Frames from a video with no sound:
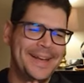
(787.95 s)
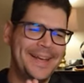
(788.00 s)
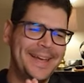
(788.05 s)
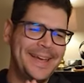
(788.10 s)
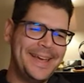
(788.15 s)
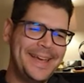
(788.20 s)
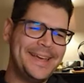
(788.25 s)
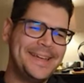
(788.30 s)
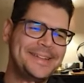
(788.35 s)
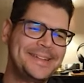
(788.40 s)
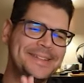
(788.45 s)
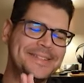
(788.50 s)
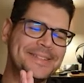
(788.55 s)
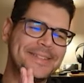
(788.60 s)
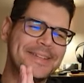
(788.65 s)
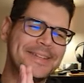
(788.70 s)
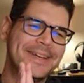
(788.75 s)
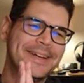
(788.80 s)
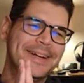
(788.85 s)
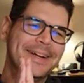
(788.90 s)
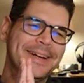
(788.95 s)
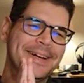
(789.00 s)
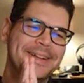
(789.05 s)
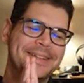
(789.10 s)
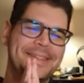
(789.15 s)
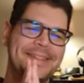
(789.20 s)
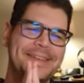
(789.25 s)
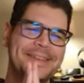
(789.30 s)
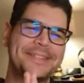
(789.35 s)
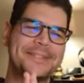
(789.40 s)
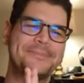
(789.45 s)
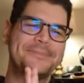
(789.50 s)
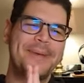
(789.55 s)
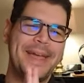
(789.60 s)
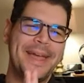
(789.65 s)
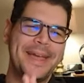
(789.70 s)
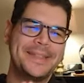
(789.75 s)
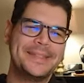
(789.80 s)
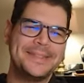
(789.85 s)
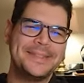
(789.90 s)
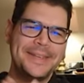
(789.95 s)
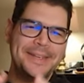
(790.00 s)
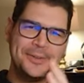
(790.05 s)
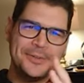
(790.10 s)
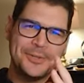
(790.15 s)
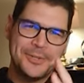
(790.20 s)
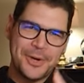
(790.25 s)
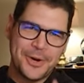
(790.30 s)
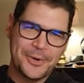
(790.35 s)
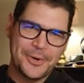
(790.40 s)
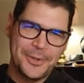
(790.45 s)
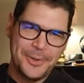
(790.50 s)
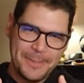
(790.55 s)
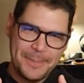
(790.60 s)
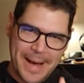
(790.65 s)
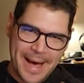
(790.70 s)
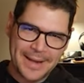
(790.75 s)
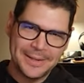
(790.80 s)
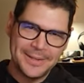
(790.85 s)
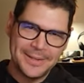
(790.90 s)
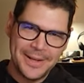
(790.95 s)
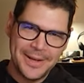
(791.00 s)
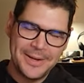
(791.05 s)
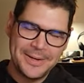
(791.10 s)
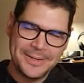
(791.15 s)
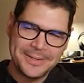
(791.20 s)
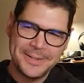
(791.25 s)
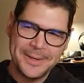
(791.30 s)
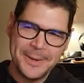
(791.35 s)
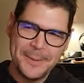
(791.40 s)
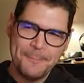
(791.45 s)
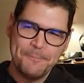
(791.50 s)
is this man's internal monologue